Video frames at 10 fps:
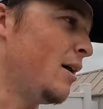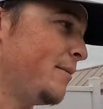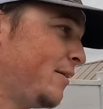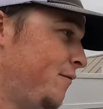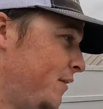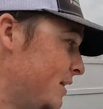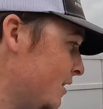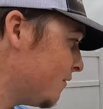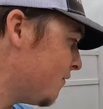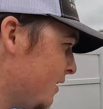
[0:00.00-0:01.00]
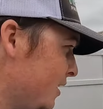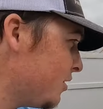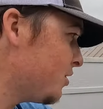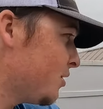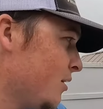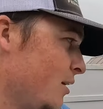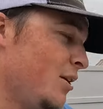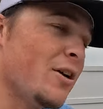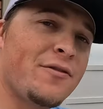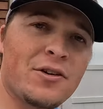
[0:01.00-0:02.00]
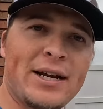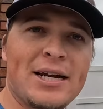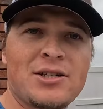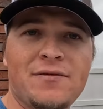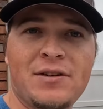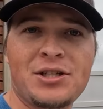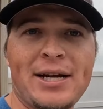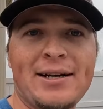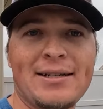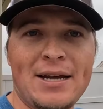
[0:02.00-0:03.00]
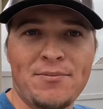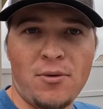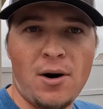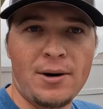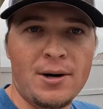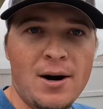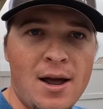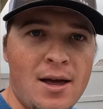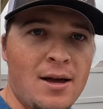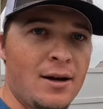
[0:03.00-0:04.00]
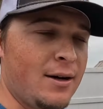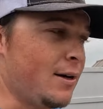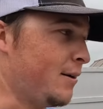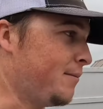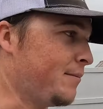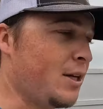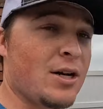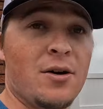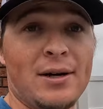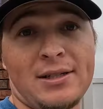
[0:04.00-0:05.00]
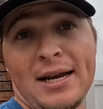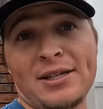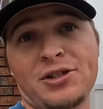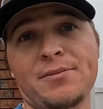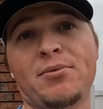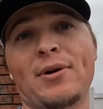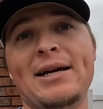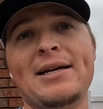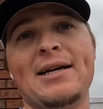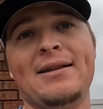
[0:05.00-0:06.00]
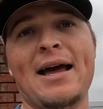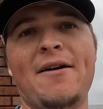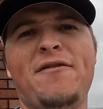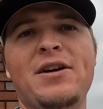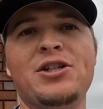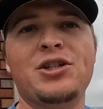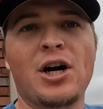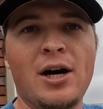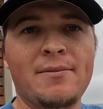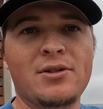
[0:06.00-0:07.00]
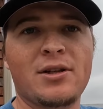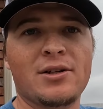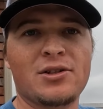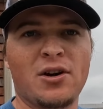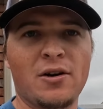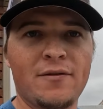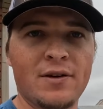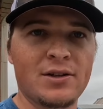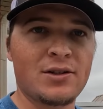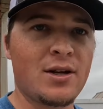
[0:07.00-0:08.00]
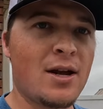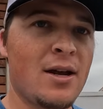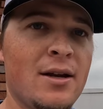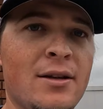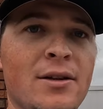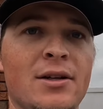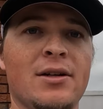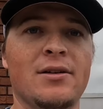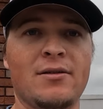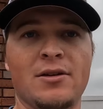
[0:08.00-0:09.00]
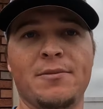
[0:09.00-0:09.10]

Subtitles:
And fizzing fish, you know, if you're catching fish out of deep water, you know, as you're bringing that fish up to the surface, the